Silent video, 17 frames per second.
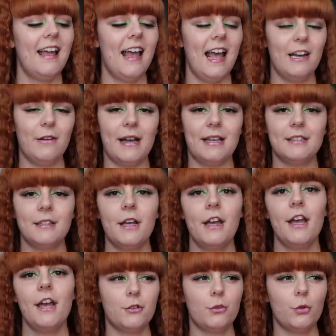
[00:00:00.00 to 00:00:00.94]
Anyways,
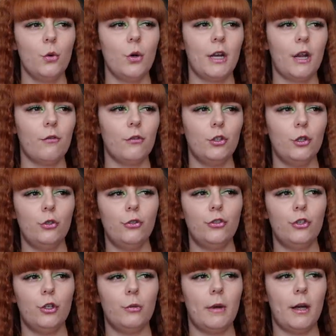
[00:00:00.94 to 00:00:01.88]
I saw another
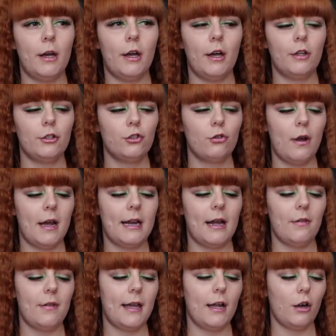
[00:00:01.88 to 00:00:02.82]
YouTuber trying
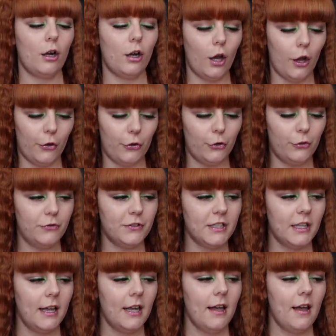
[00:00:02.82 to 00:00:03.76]
out their
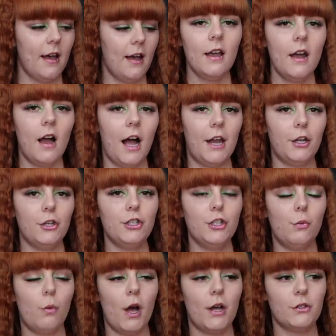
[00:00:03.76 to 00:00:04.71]
clothes. I know
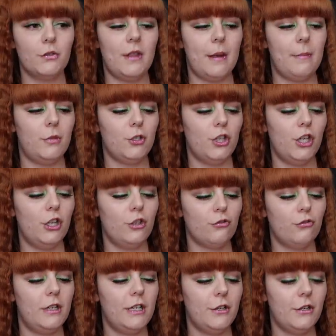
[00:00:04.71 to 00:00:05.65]
she works with them, but she
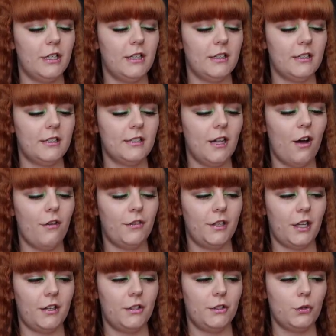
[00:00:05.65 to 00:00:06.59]
looked really good in the stuff,
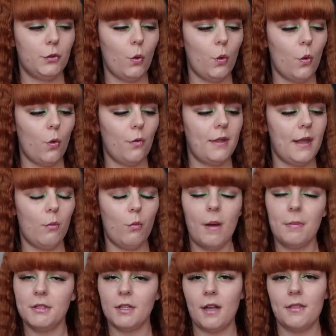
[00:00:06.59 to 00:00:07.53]
and I saw on their
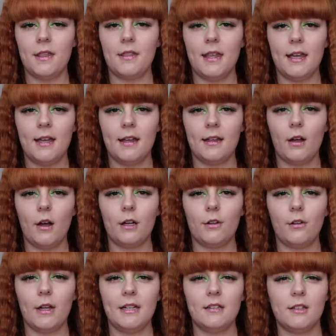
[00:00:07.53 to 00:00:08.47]
website that they're kind
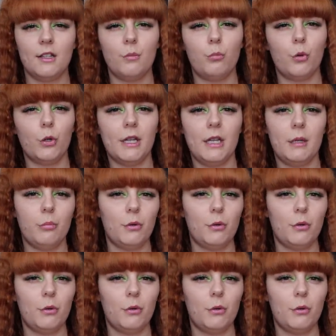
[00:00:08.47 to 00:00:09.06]
of like into the body